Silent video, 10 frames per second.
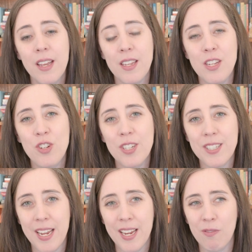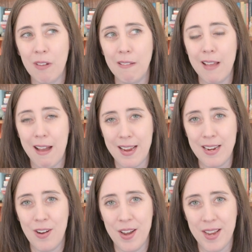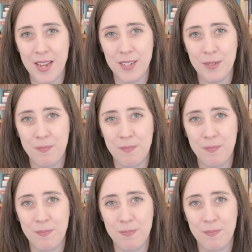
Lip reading: You just can't rely on it.